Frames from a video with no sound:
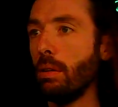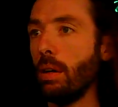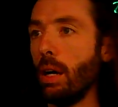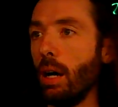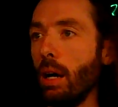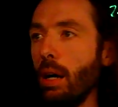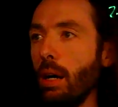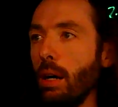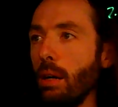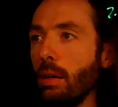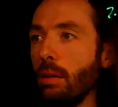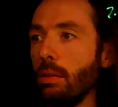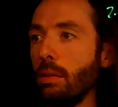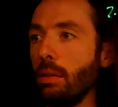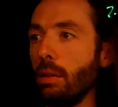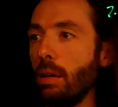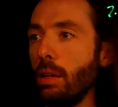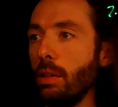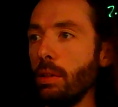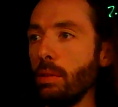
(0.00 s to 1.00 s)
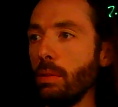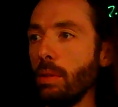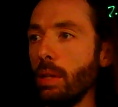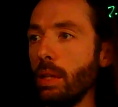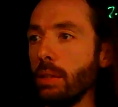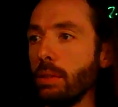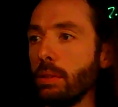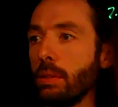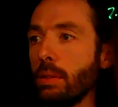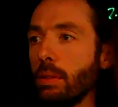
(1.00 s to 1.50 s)
a new
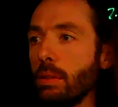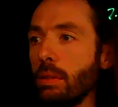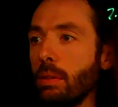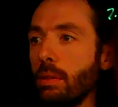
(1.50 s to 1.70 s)
list,